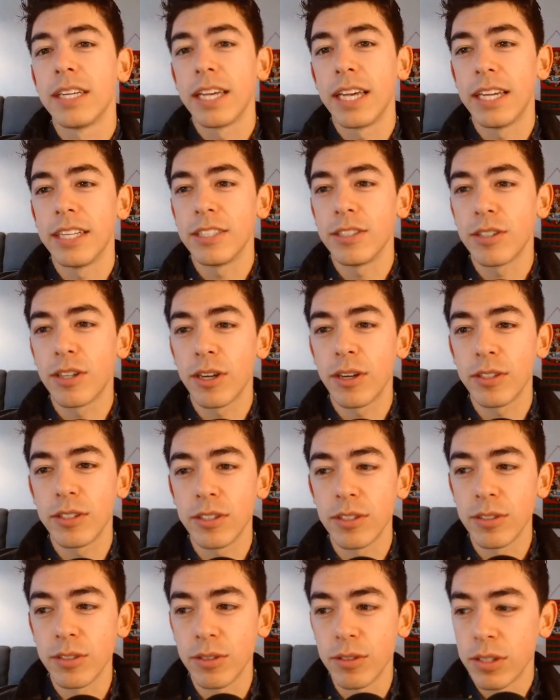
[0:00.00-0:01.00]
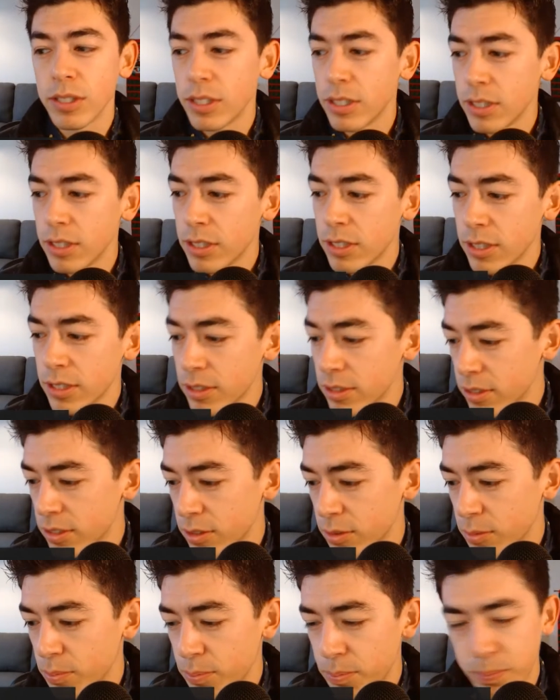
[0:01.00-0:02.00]
and you go to
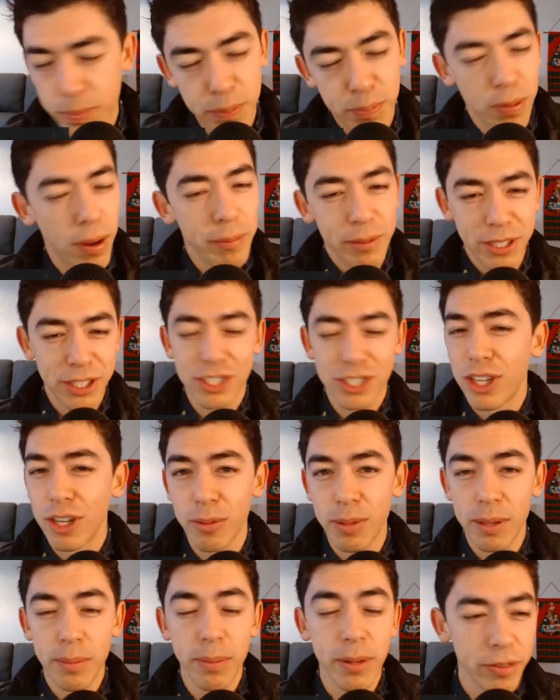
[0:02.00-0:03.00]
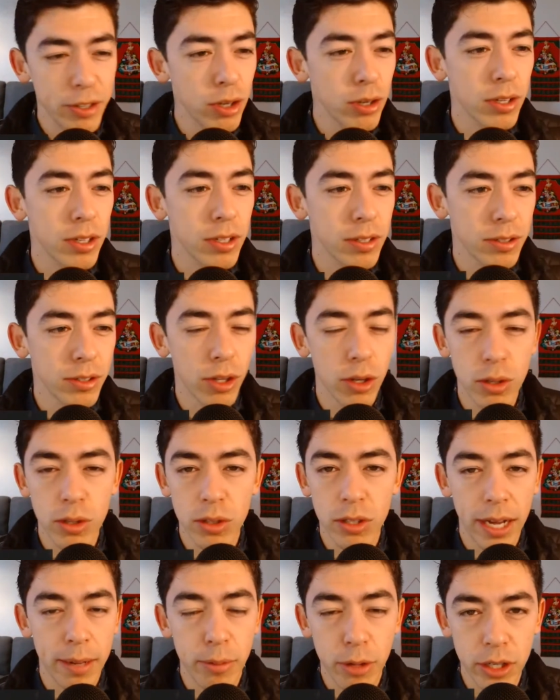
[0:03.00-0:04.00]
probably just Goodwill. But if you go to
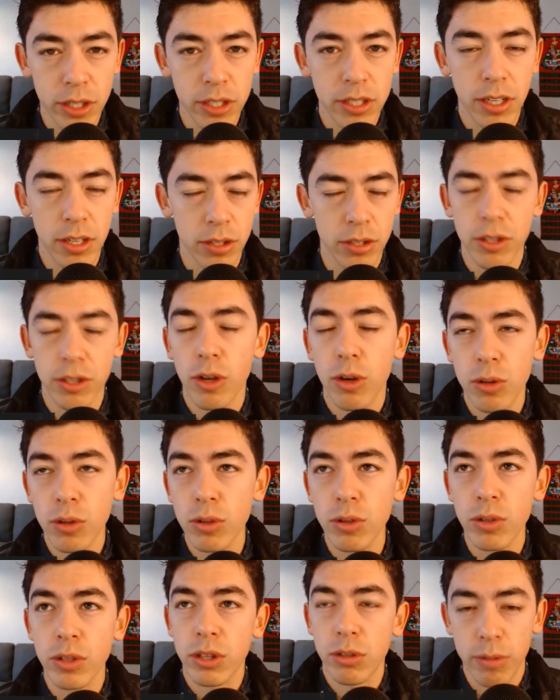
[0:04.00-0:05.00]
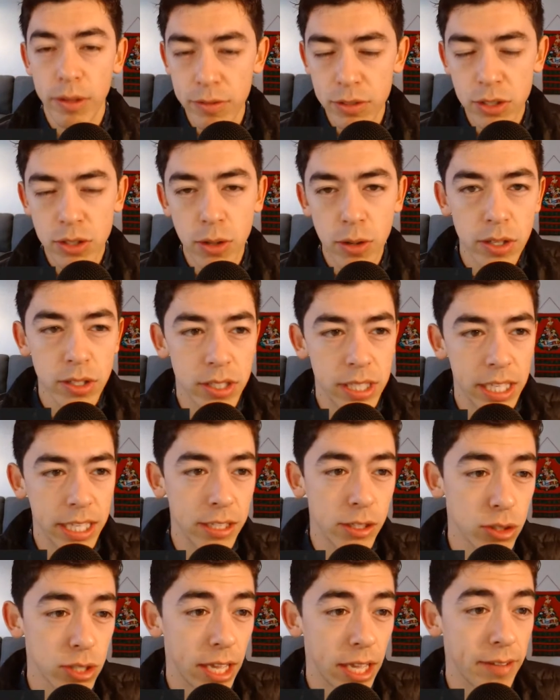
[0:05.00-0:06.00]
local libraries, uh, local thrift stores, they
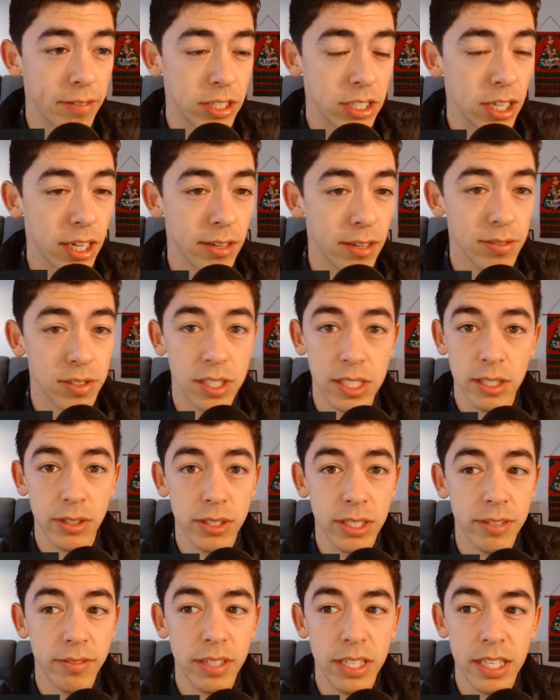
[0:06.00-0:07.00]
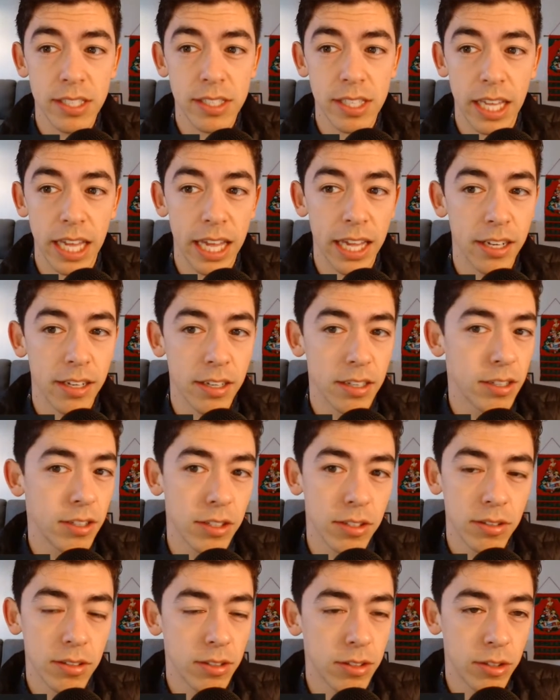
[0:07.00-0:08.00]
usually have a ton of sealed DVDs, and
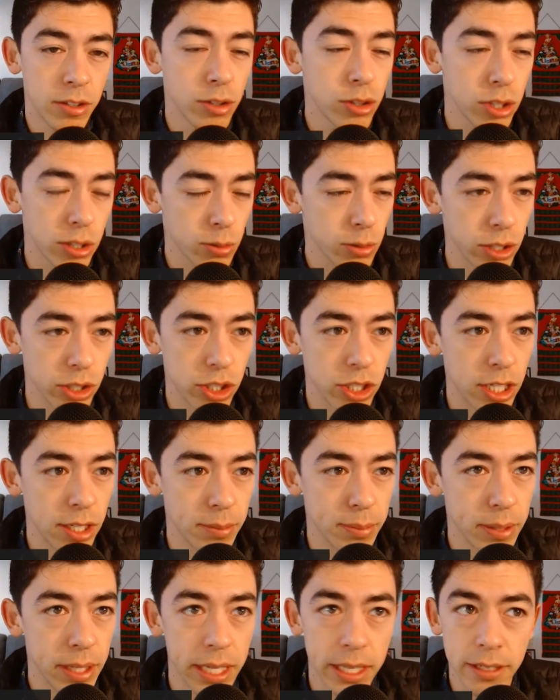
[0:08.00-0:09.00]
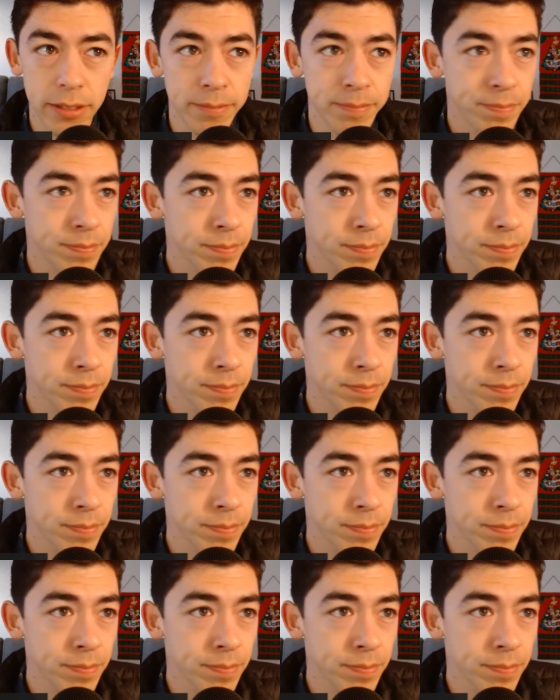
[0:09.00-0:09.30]
they're usually really cheap. Like